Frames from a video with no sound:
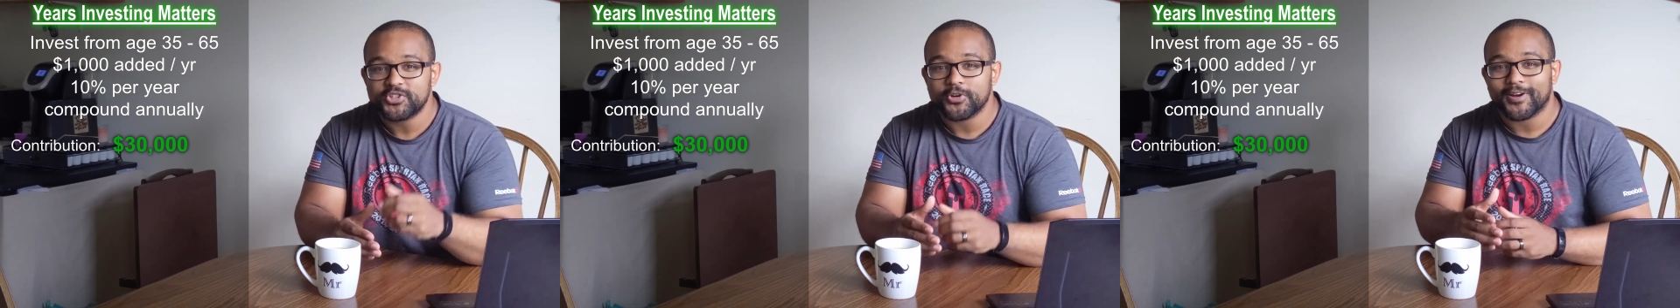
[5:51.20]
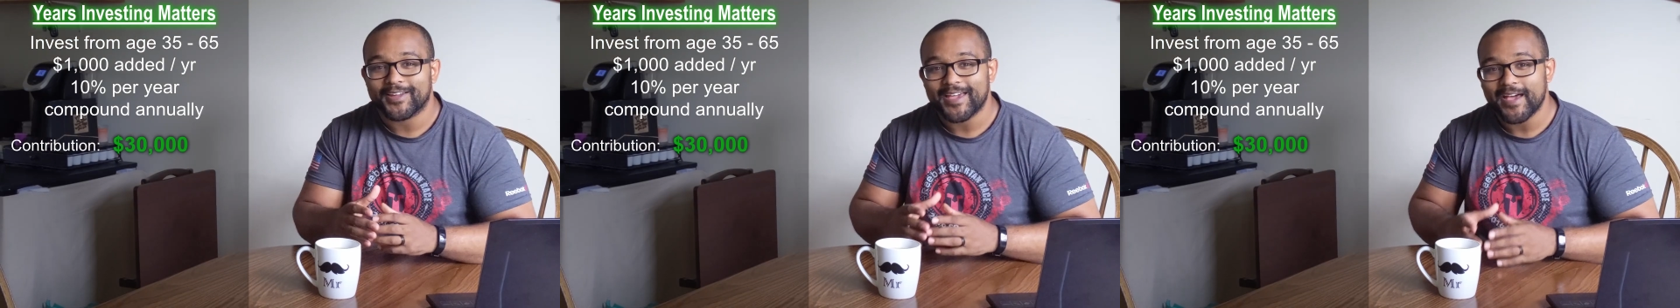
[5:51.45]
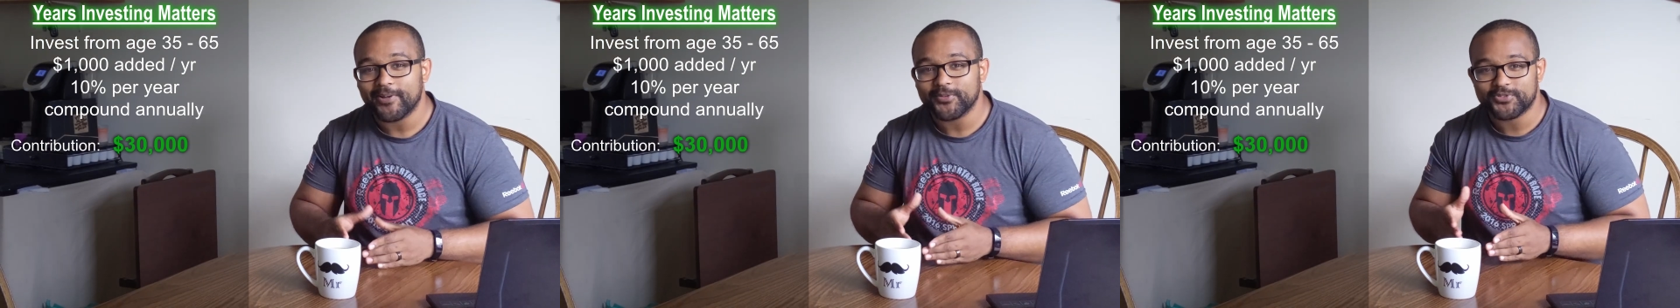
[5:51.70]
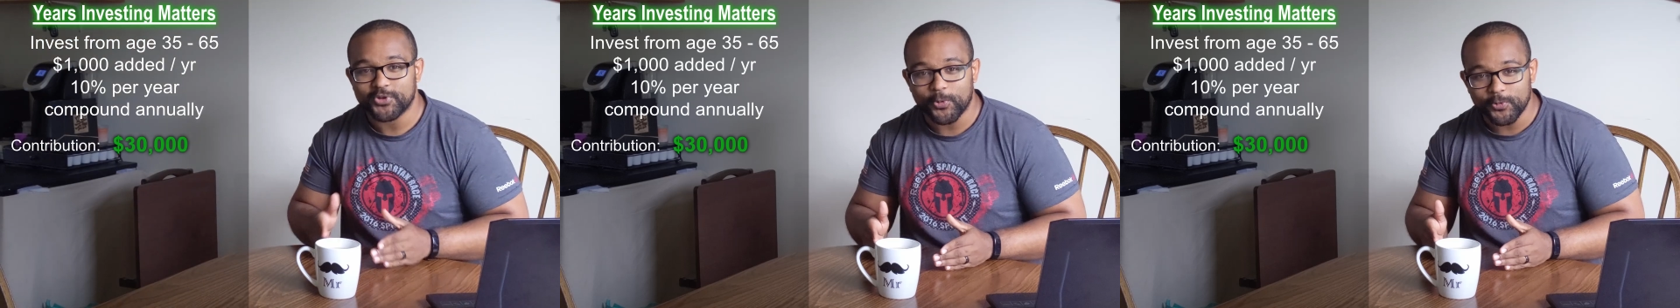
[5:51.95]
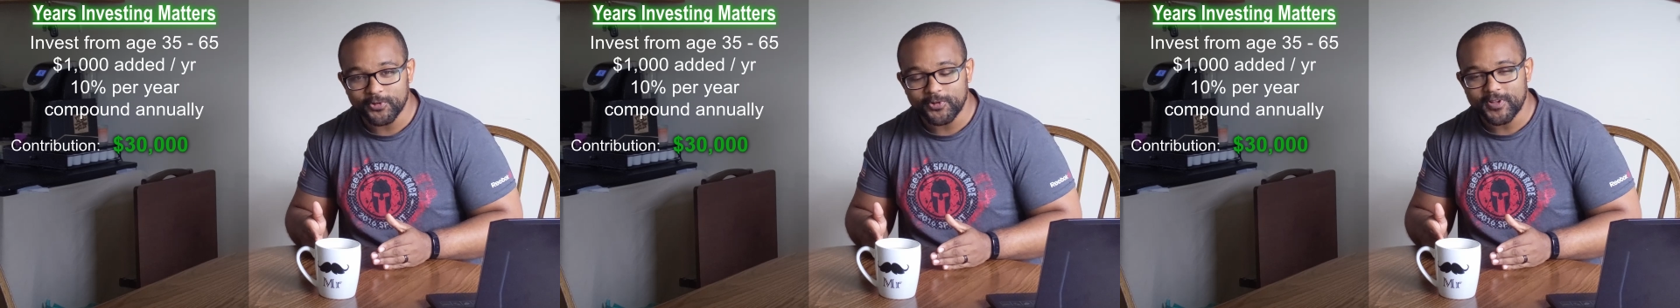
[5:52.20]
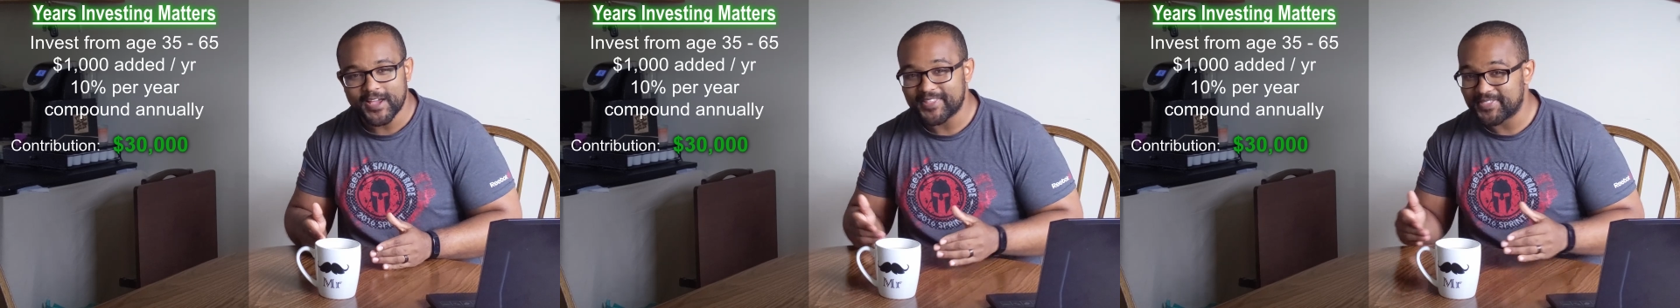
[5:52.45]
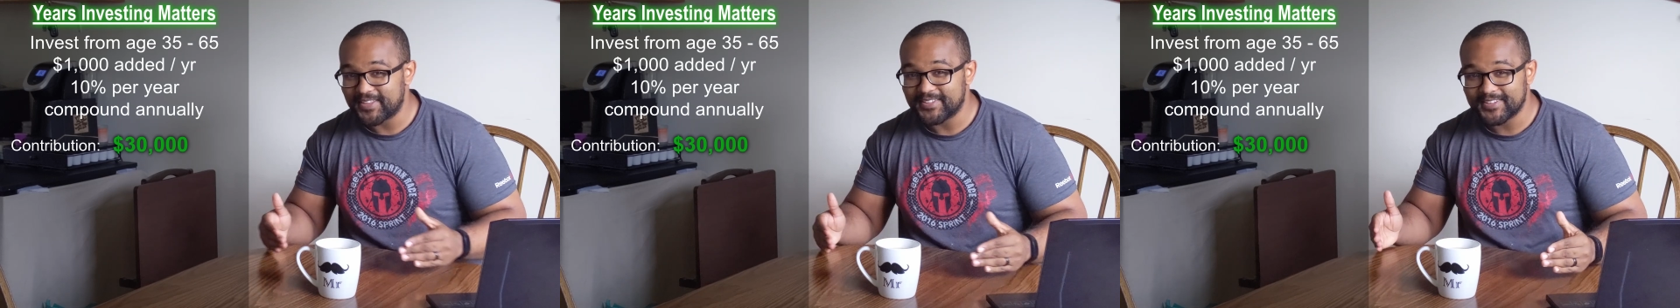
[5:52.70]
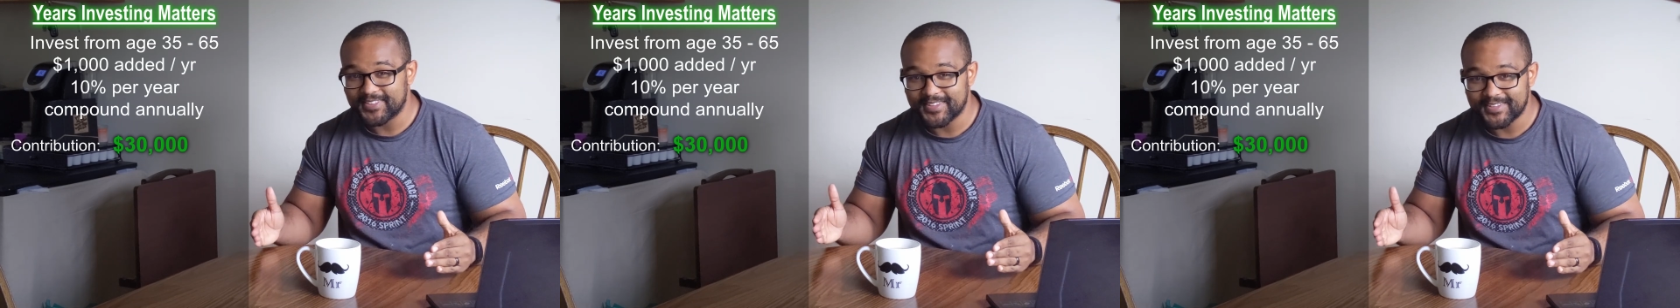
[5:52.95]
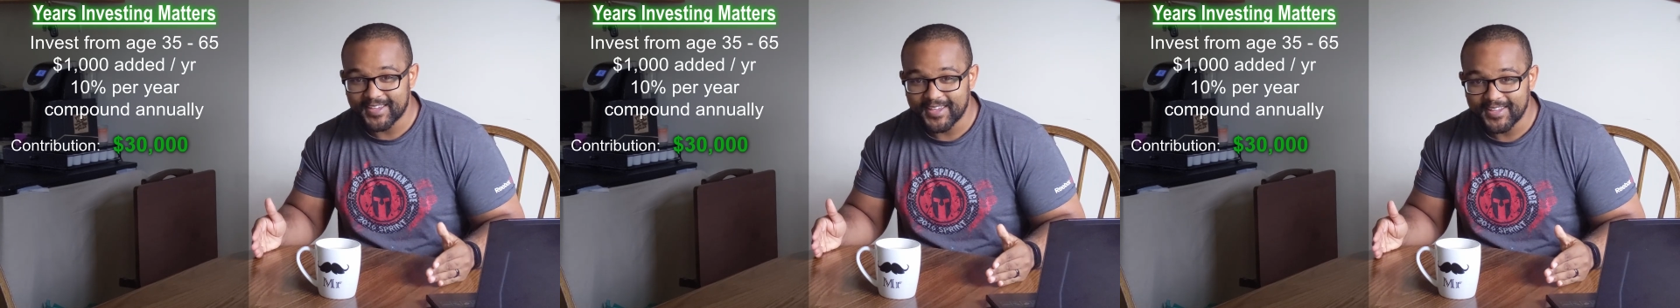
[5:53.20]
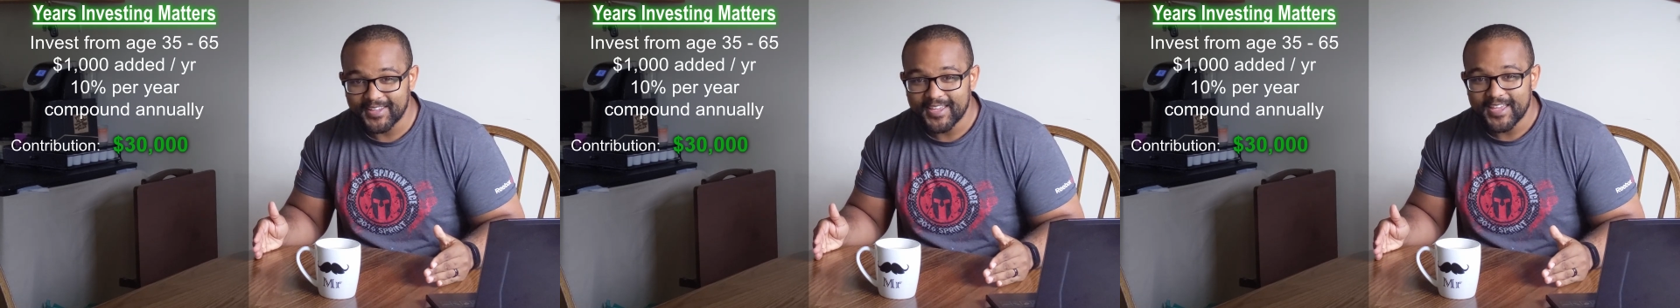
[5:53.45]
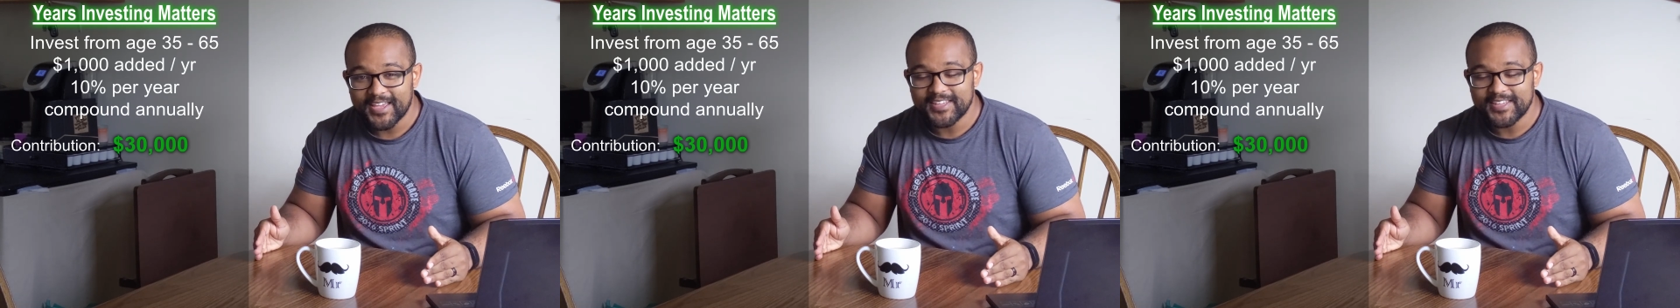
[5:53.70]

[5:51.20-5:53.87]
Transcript: your account total at the end of the day